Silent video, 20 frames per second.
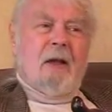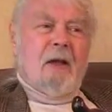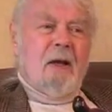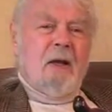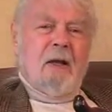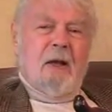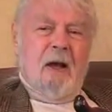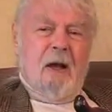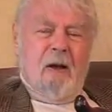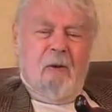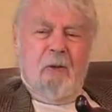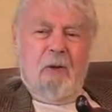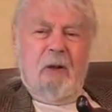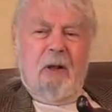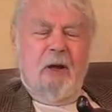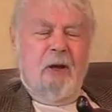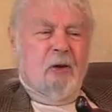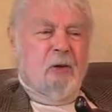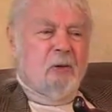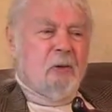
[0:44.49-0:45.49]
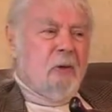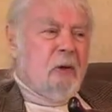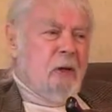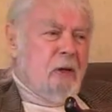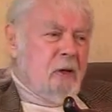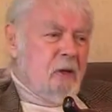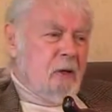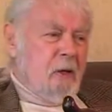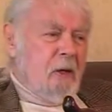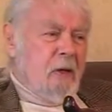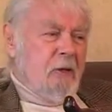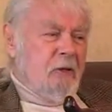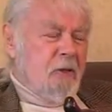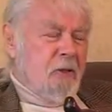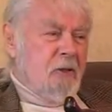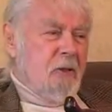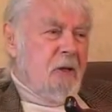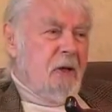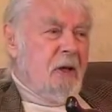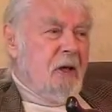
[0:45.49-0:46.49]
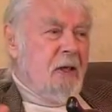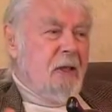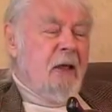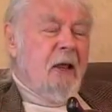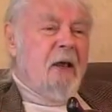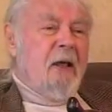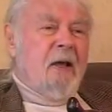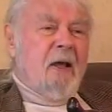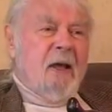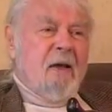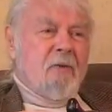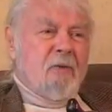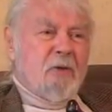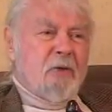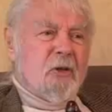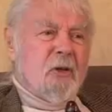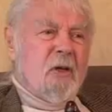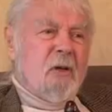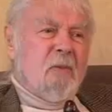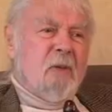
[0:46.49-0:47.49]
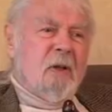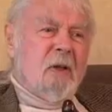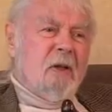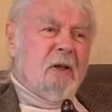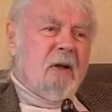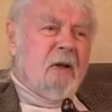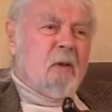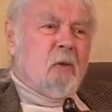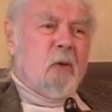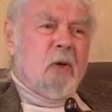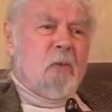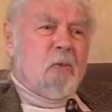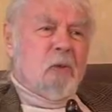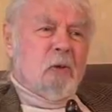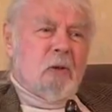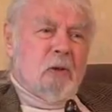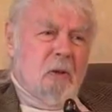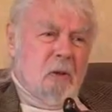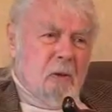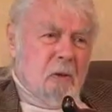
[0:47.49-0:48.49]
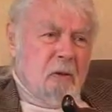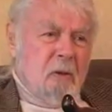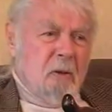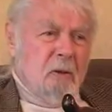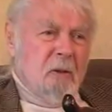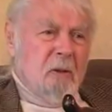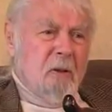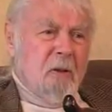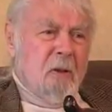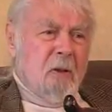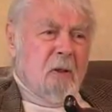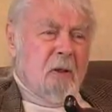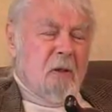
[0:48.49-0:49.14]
Anyhow, when they created us, and then they gave us the ability to reproduce,